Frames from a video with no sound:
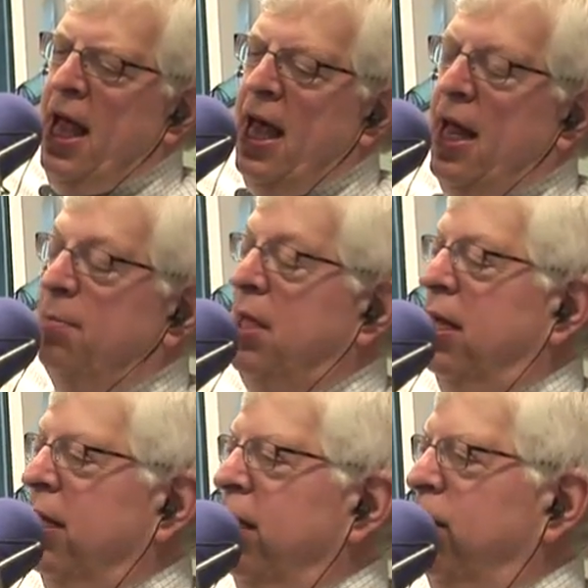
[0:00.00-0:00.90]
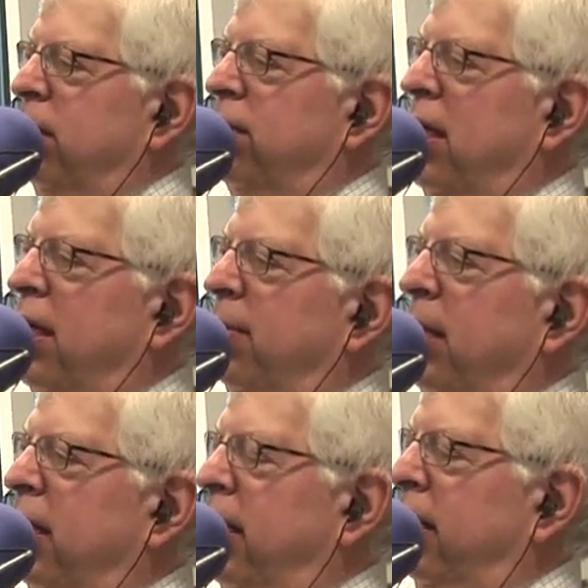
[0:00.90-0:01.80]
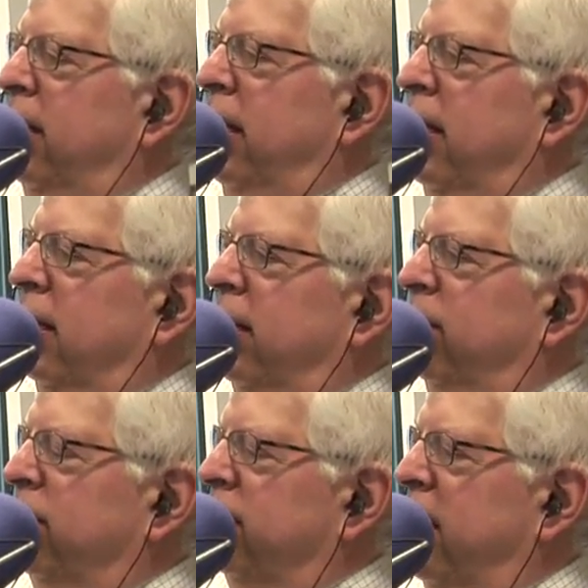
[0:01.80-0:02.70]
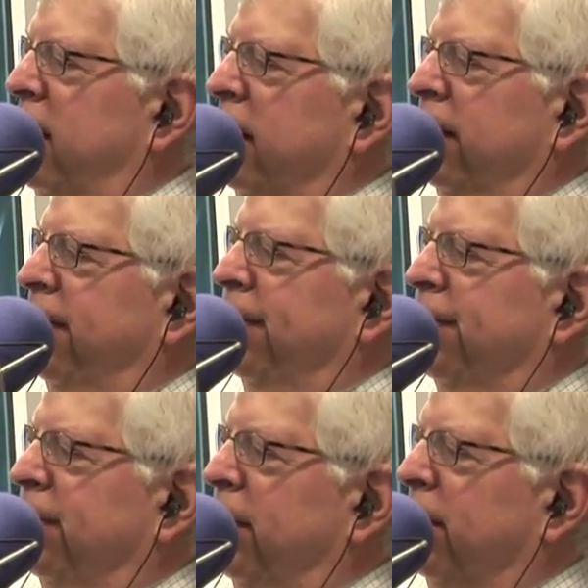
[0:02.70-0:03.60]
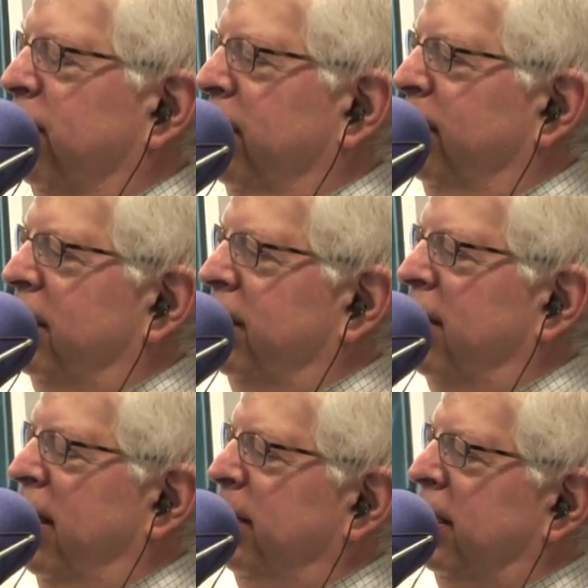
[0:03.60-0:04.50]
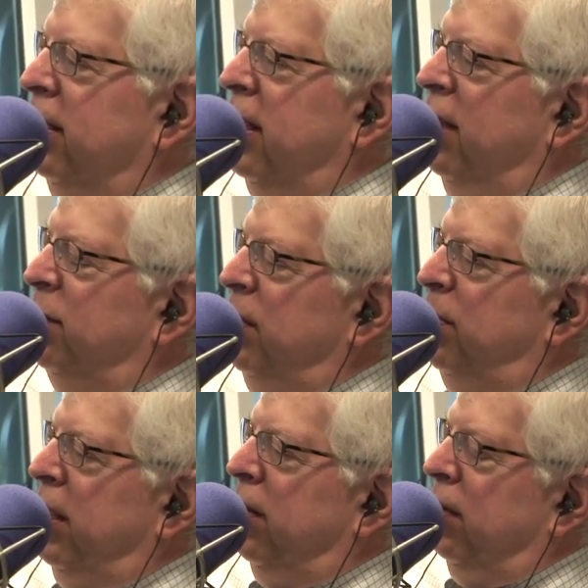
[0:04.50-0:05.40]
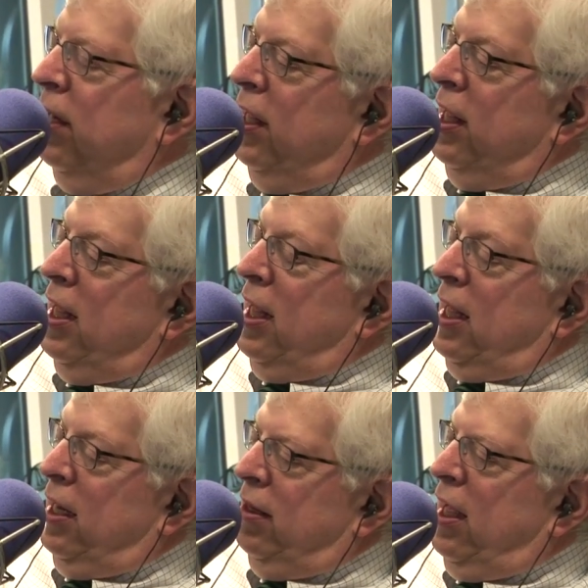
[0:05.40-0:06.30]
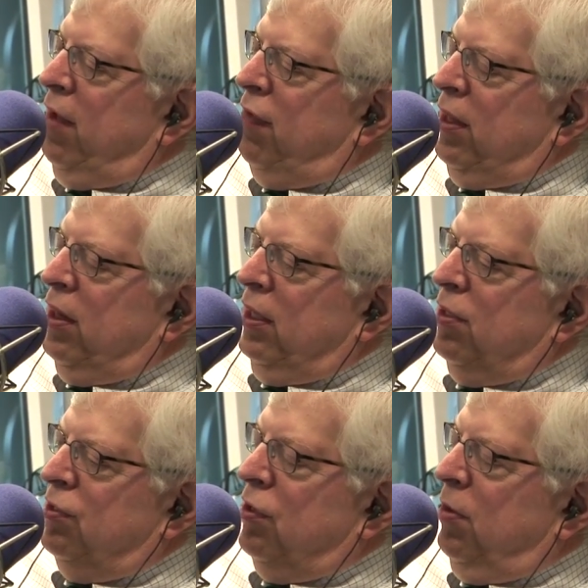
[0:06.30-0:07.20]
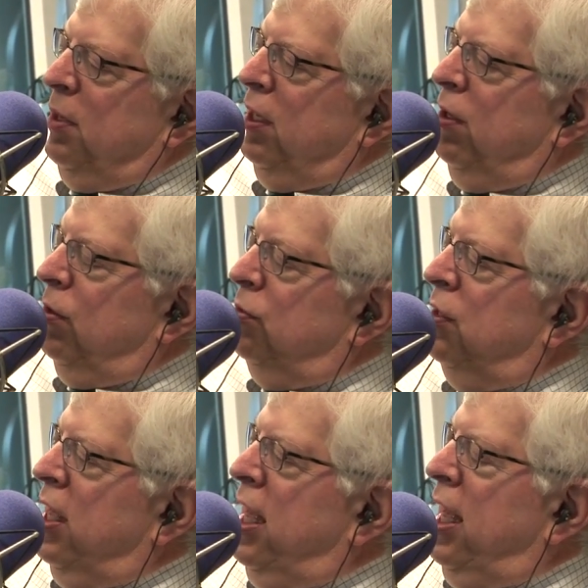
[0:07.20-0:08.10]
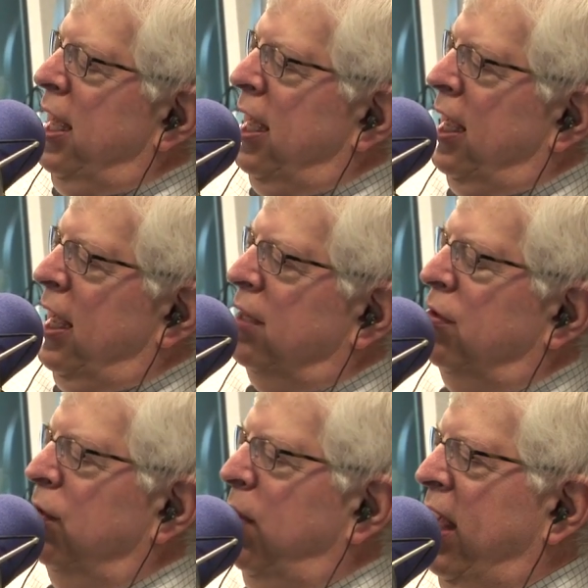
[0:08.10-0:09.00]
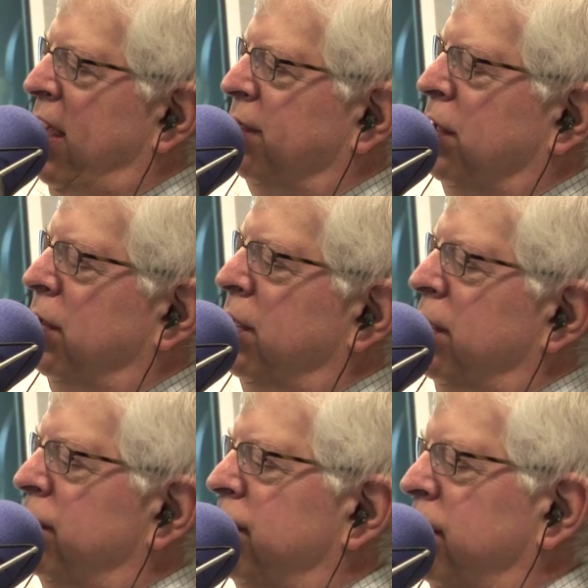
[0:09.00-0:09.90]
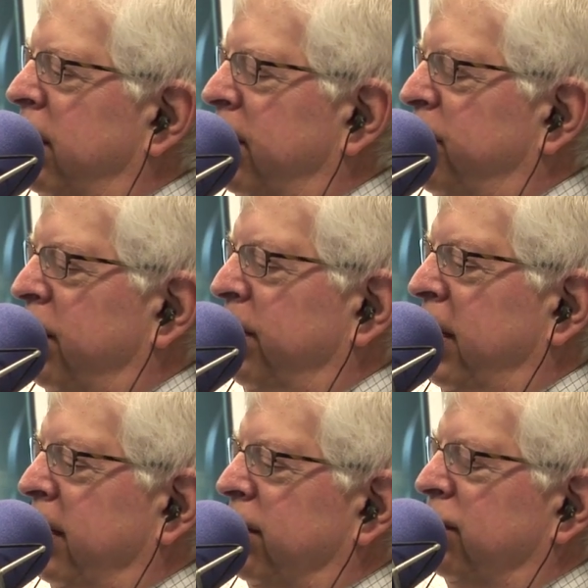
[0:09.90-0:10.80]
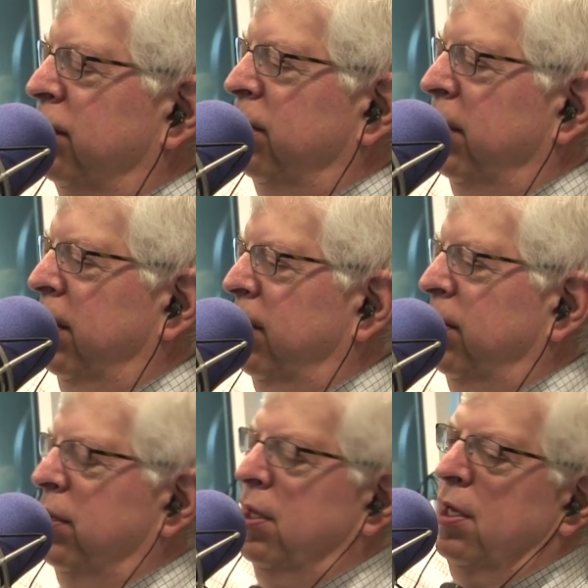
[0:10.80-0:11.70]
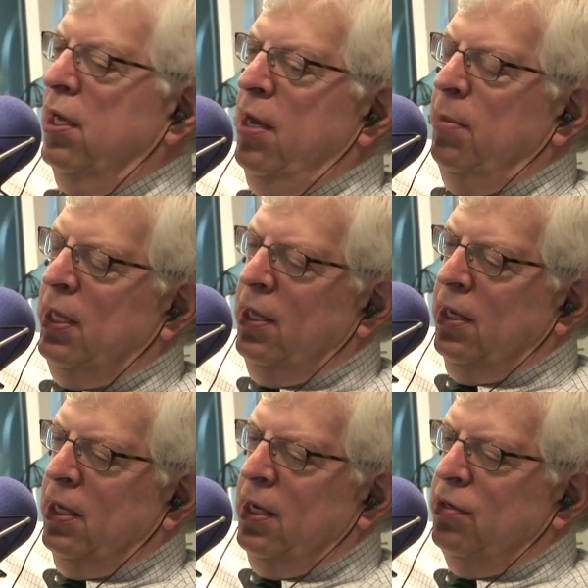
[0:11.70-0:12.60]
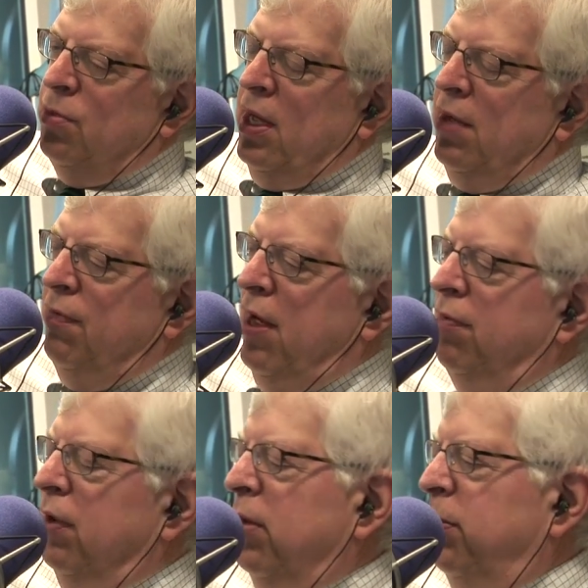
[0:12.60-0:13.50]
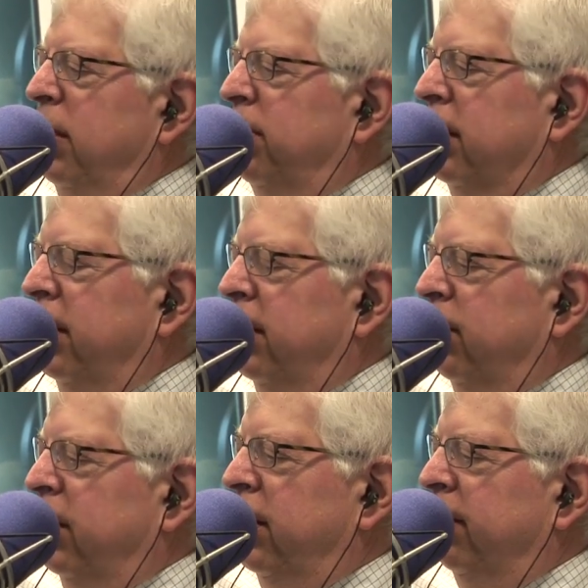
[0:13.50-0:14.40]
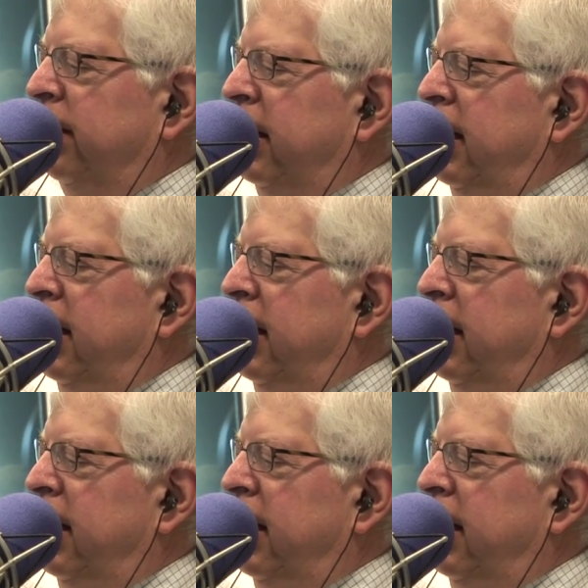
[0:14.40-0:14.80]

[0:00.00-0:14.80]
And I'm telling you, the timing, and Alan was nodding here in agreement, the timing could not have been better on a day of, I think, disturbing news. And to have goodness permeate the studio with Glen Megill and his Rock of Africa people here with him.